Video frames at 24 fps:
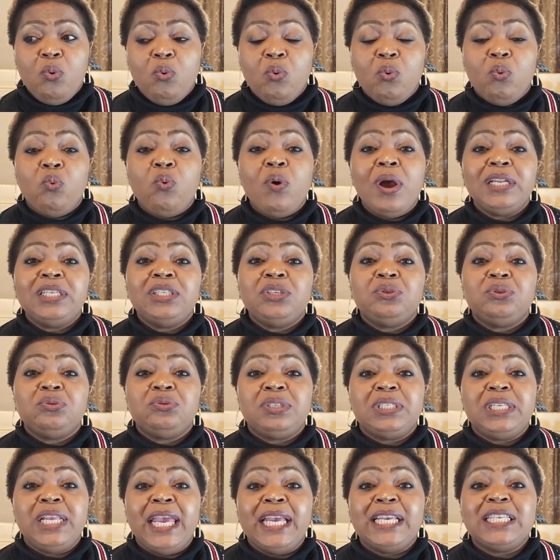what to
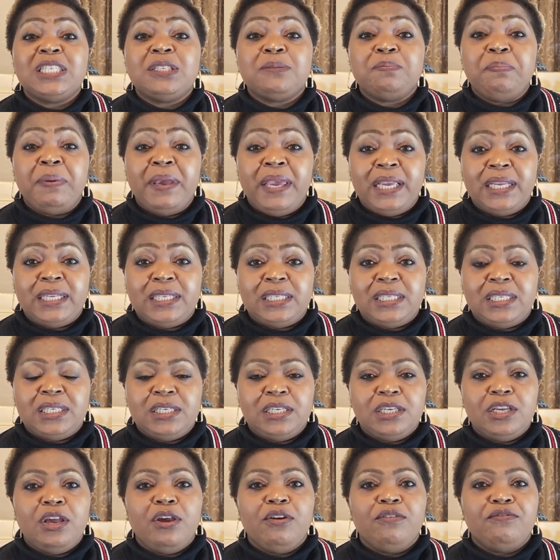expect
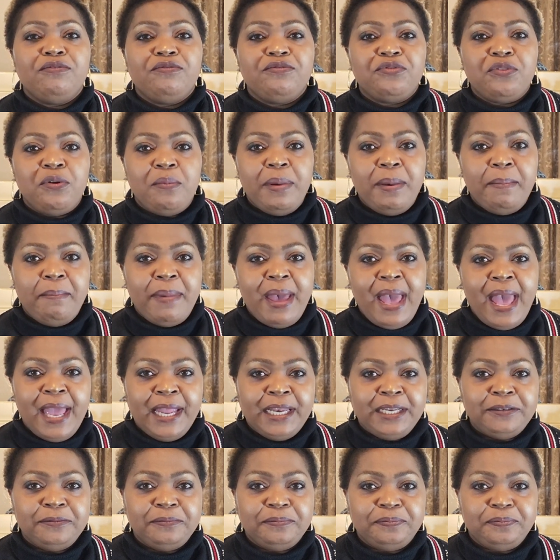from a
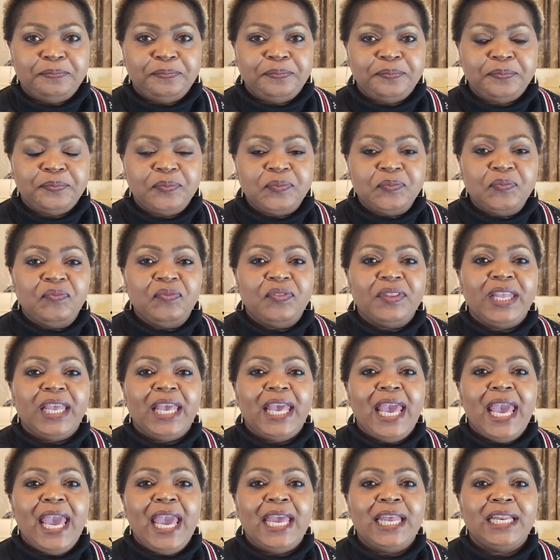man
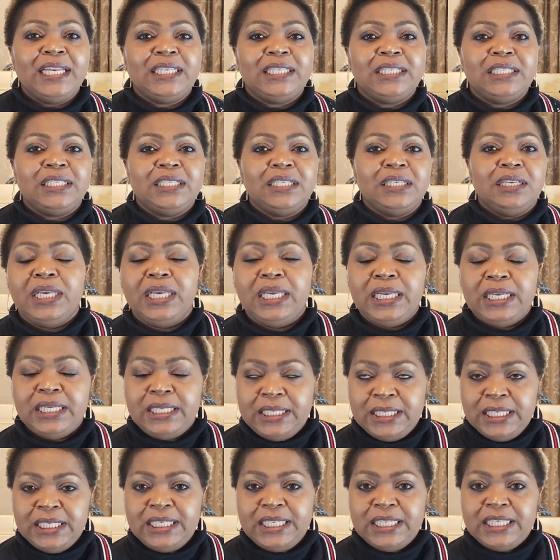and it
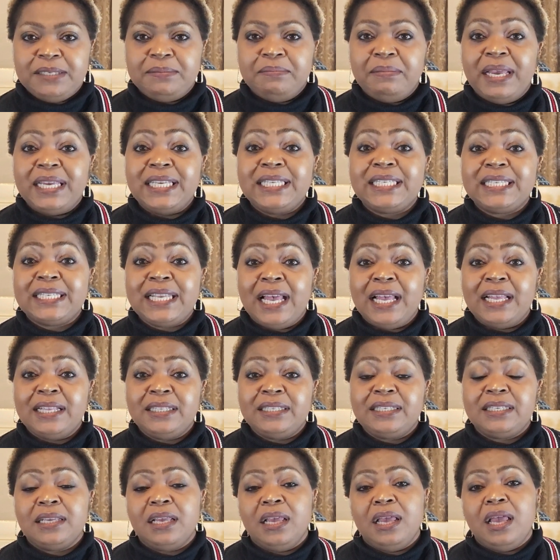teaches my
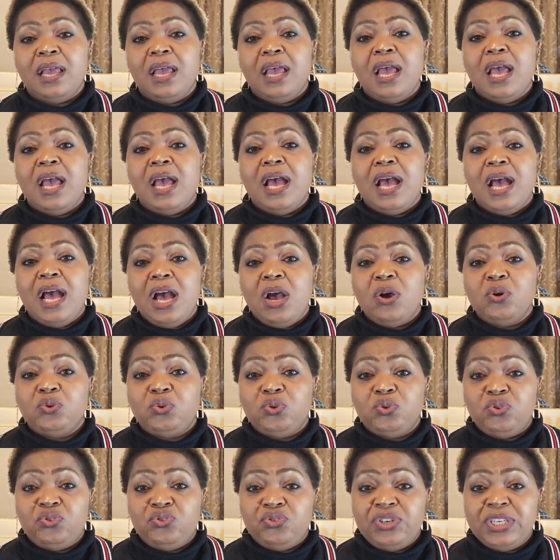sons how to
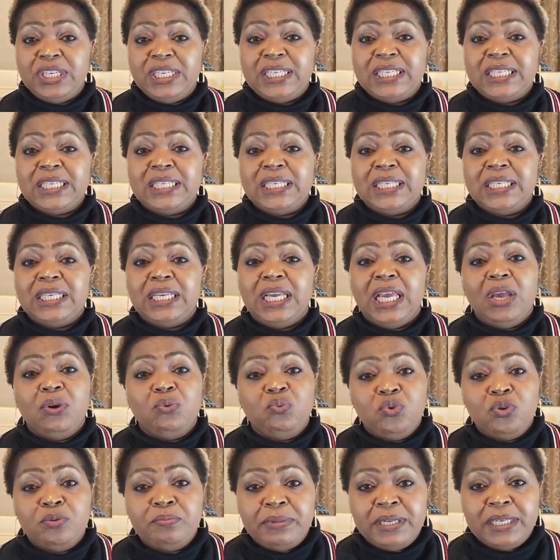treat a
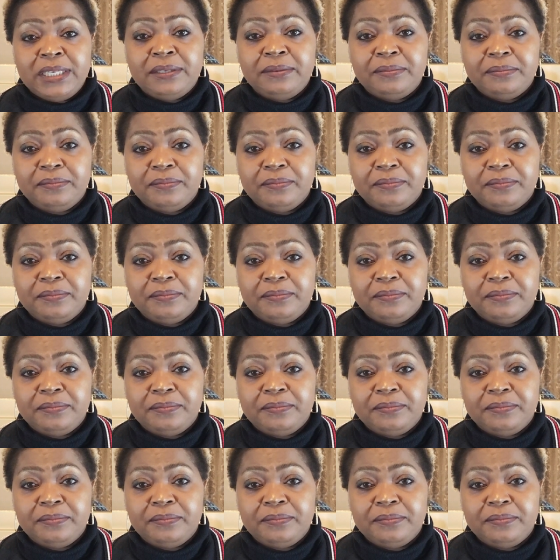woman